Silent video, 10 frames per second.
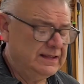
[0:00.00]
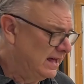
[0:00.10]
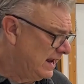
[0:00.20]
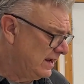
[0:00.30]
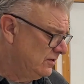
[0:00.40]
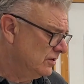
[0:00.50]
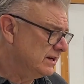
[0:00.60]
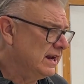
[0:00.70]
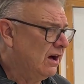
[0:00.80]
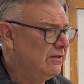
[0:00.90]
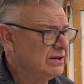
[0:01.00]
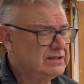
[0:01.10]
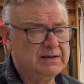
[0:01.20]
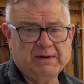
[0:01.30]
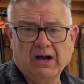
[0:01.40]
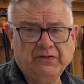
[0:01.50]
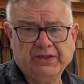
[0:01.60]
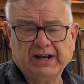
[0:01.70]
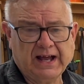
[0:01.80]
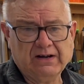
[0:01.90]
that I could. Now there's some out
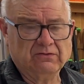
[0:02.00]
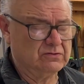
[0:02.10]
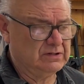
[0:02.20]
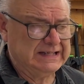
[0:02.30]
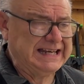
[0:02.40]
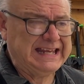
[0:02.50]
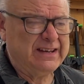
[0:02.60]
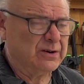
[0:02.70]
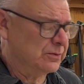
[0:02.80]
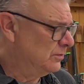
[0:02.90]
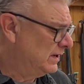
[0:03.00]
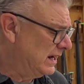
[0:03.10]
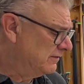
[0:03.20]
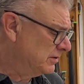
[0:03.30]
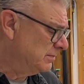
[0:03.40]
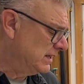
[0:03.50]
that I don't need or whatever,